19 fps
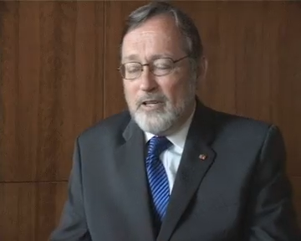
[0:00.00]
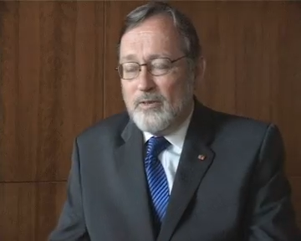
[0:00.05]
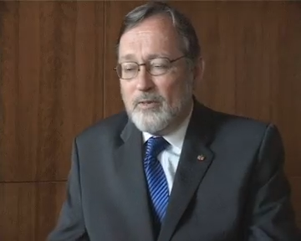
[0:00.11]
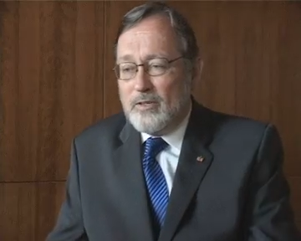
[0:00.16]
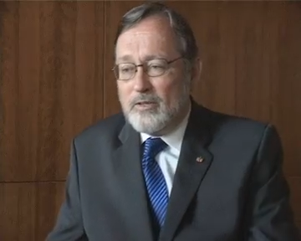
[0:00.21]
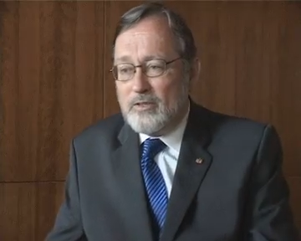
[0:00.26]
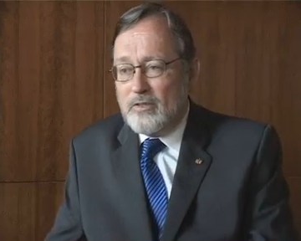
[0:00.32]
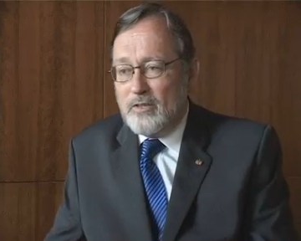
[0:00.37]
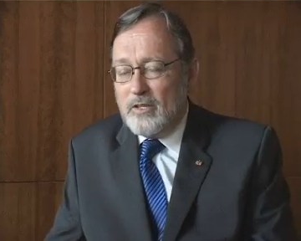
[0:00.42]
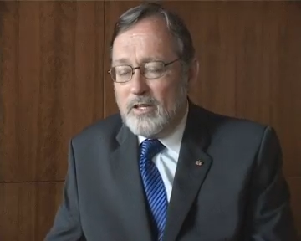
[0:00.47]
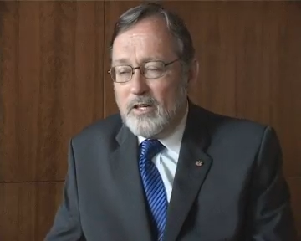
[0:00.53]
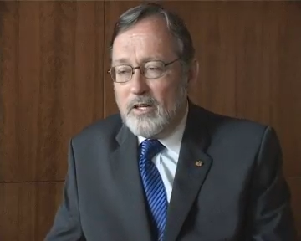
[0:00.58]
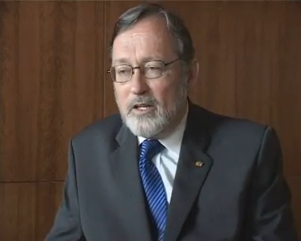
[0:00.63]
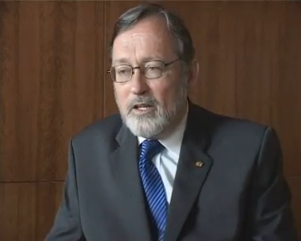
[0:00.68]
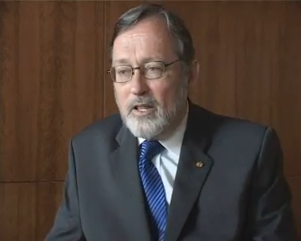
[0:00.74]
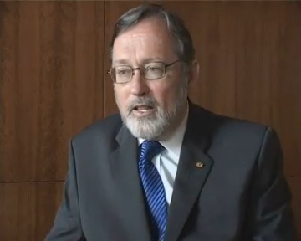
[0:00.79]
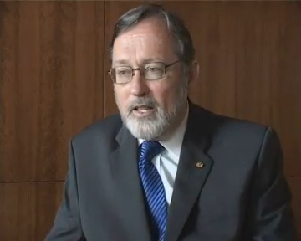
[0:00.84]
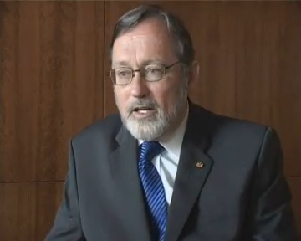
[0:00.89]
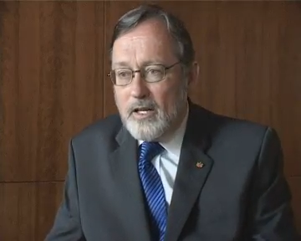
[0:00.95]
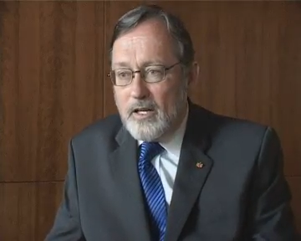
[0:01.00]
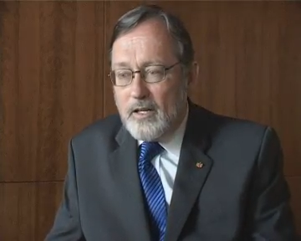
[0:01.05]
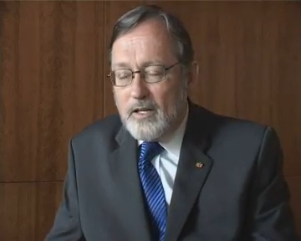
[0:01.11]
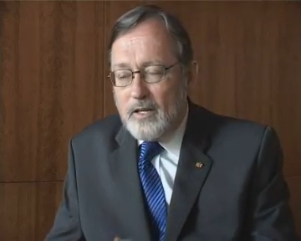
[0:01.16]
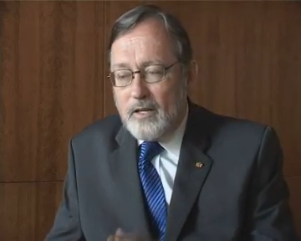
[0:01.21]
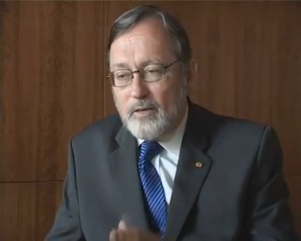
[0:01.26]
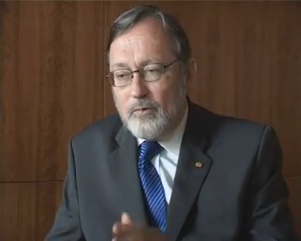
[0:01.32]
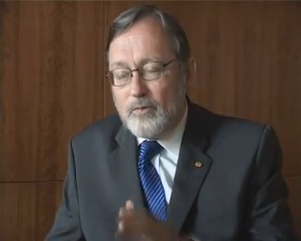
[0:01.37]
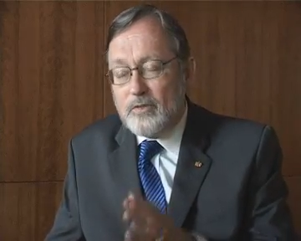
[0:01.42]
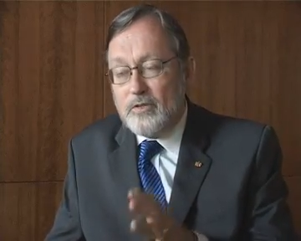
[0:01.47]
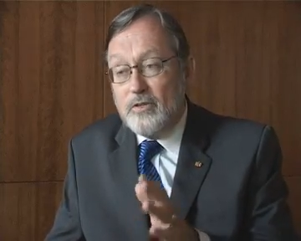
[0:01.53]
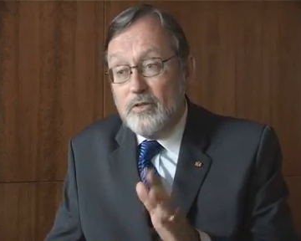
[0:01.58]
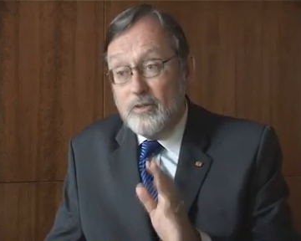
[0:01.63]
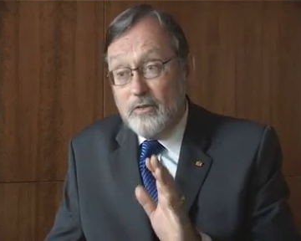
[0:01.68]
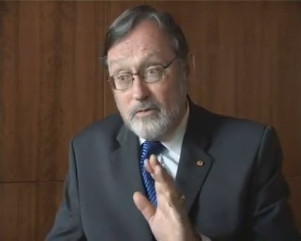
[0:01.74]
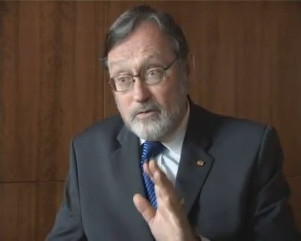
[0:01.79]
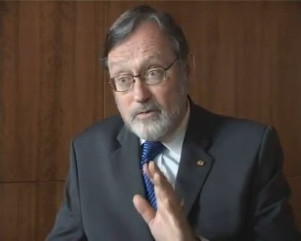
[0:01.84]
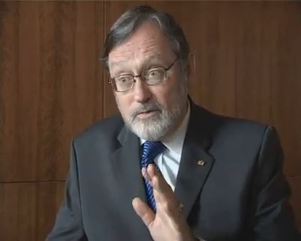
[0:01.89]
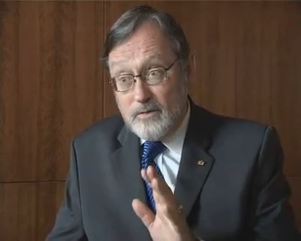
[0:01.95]
What's going on? And then it was
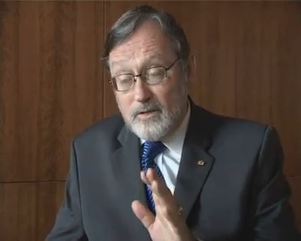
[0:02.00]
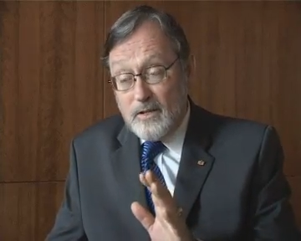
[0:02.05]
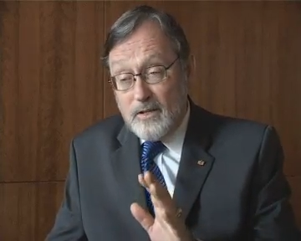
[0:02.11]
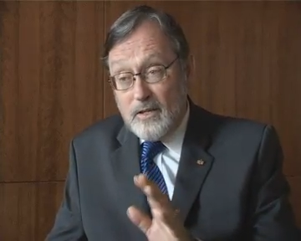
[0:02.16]
noon.